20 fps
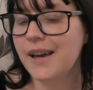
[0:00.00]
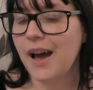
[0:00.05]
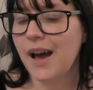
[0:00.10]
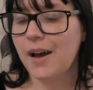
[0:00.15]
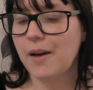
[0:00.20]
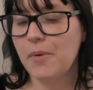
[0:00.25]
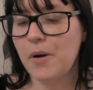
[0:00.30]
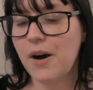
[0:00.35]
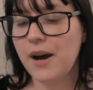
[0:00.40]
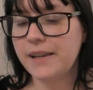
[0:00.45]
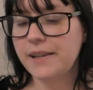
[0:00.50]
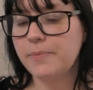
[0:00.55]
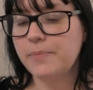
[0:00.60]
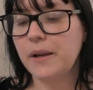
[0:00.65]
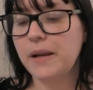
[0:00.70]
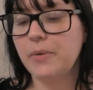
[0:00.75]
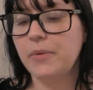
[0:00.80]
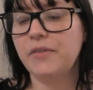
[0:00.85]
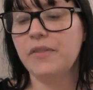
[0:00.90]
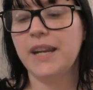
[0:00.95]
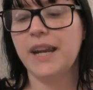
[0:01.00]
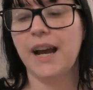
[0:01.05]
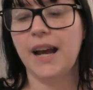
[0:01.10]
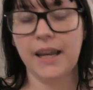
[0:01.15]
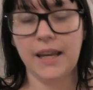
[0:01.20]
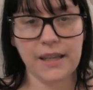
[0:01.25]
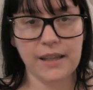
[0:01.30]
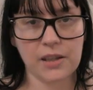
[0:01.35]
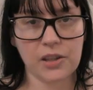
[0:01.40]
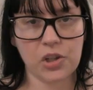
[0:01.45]
Um, I spell it with an
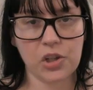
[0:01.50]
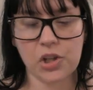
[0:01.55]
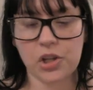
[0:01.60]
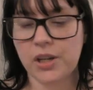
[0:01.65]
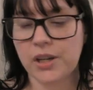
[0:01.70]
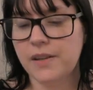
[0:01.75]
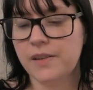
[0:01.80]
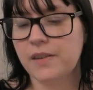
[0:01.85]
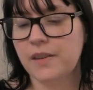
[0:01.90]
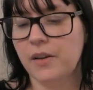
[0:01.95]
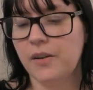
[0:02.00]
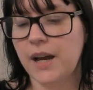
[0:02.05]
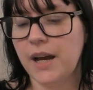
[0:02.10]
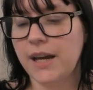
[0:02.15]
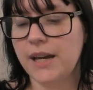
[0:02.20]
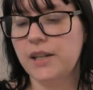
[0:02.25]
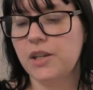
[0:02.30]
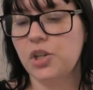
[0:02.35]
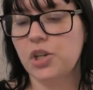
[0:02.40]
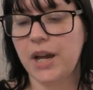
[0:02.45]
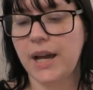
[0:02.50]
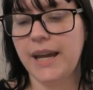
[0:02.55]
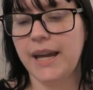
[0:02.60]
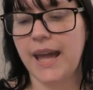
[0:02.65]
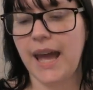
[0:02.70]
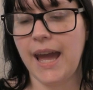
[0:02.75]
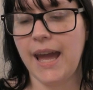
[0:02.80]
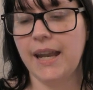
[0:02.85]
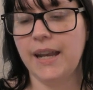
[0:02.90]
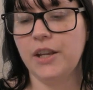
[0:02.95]
H, so H
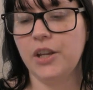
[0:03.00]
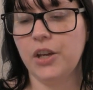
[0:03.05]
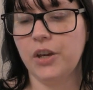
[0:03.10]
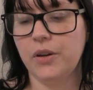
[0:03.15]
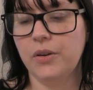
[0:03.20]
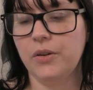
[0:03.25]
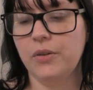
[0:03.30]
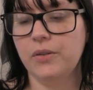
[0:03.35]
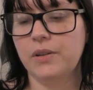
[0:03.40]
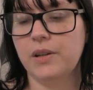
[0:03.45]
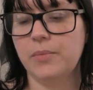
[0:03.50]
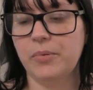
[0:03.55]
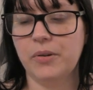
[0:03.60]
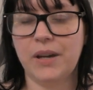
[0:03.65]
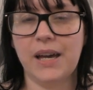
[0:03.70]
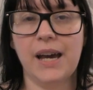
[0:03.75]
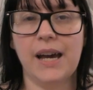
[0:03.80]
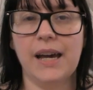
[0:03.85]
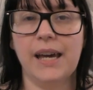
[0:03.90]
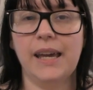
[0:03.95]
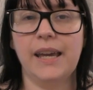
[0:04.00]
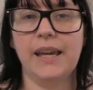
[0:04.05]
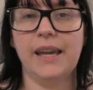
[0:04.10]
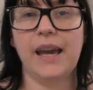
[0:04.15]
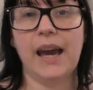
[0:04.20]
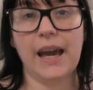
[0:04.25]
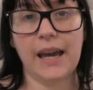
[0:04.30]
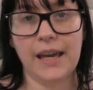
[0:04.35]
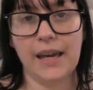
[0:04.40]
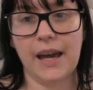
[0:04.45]
A N U K K
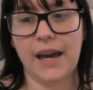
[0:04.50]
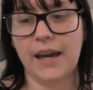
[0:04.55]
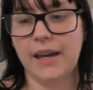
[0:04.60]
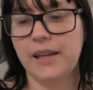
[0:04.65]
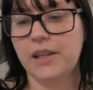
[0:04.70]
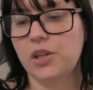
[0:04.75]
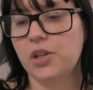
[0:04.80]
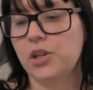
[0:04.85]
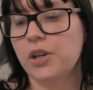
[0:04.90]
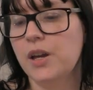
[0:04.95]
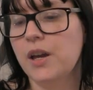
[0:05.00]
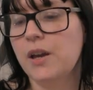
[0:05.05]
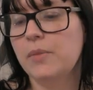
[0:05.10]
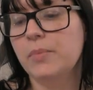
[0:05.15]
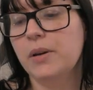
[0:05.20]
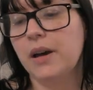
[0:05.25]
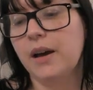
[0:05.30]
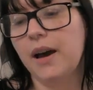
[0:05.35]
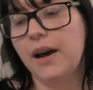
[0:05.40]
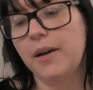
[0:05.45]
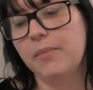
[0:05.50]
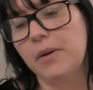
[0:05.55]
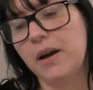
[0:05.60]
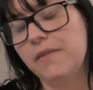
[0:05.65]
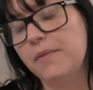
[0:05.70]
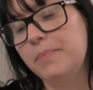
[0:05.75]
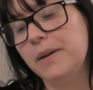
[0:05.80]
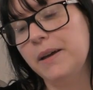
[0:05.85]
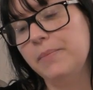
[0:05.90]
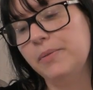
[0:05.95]
A H, but um,
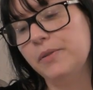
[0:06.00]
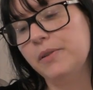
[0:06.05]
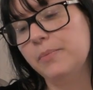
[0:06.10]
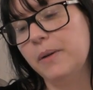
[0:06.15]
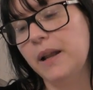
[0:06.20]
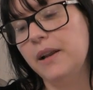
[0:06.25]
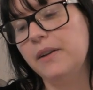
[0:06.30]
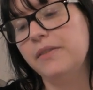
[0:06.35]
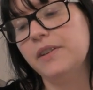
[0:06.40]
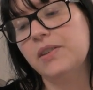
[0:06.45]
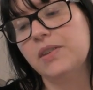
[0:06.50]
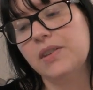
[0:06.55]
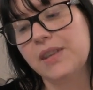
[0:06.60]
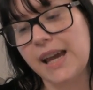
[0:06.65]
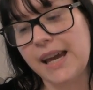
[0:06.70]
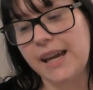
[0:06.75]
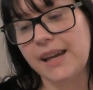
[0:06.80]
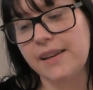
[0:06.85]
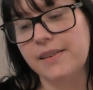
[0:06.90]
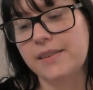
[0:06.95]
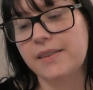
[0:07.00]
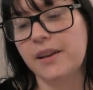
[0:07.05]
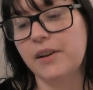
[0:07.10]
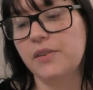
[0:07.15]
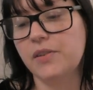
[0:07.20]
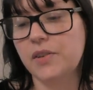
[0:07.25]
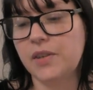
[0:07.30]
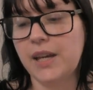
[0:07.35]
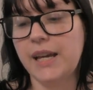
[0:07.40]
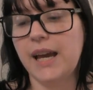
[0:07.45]
other people spell it with a C,
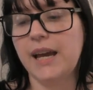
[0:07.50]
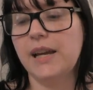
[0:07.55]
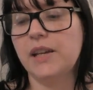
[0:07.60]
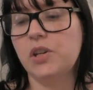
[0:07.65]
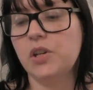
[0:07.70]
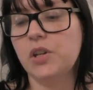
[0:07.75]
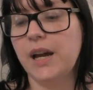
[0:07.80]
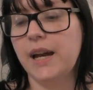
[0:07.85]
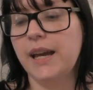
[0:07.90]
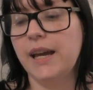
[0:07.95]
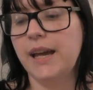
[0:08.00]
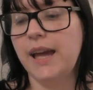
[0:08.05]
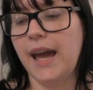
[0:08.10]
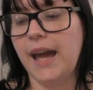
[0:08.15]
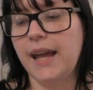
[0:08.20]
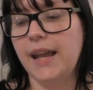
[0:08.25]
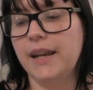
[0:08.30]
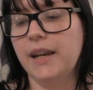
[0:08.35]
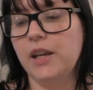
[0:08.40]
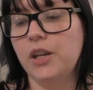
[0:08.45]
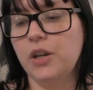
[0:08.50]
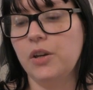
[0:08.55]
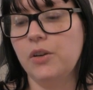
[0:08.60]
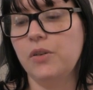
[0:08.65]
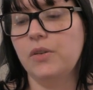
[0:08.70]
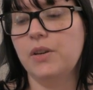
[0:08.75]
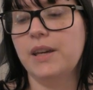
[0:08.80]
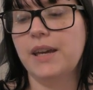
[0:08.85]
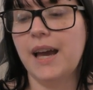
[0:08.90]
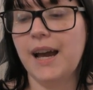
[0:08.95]
so C H A N
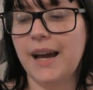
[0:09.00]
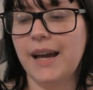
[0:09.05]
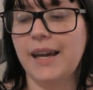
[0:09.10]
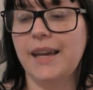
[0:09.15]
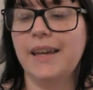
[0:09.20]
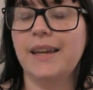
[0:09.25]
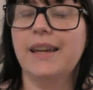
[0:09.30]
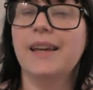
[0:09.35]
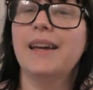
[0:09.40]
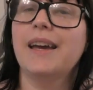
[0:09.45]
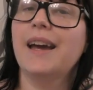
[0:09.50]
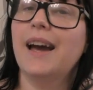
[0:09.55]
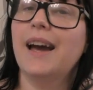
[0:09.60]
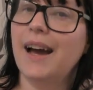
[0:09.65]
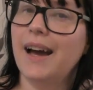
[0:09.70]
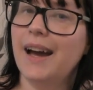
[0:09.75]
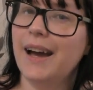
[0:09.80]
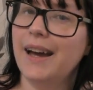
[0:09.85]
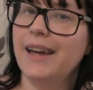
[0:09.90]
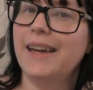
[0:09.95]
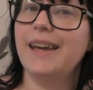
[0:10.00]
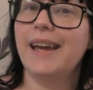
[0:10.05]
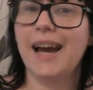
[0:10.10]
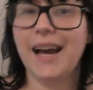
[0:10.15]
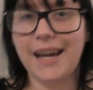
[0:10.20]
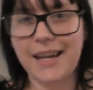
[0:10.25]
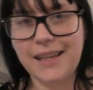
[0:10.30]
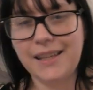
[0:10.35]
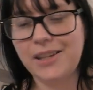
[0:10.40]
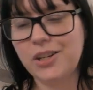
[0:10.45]
U K A
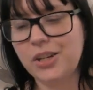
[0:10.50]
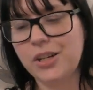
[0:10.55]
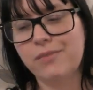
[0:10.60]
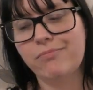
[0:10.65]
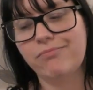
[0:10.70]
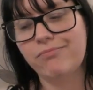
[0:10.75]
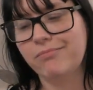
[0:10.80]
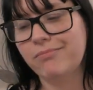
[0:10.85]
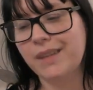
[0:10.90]
H.